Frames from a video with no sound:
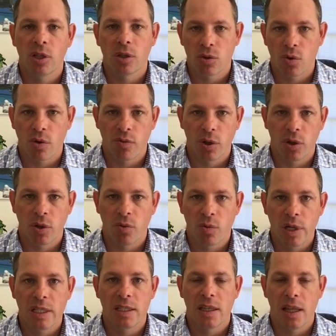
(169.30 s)
sort of with good
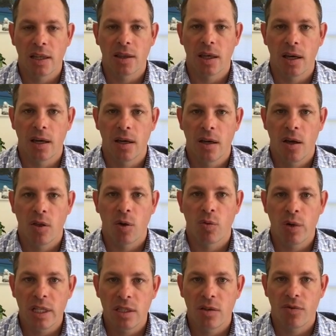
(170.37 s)
reason, that the
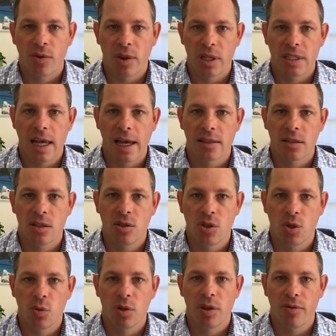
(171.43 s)
reason for this has to
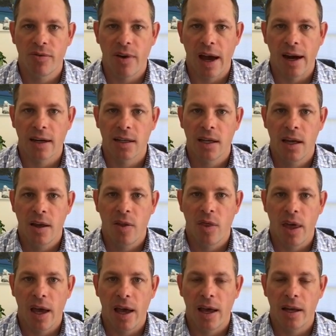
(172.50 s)
do with the fact
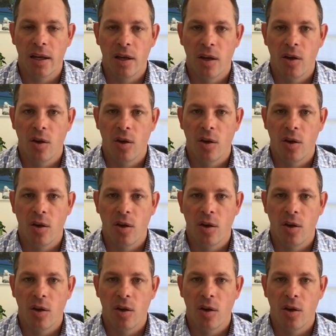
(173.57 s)
that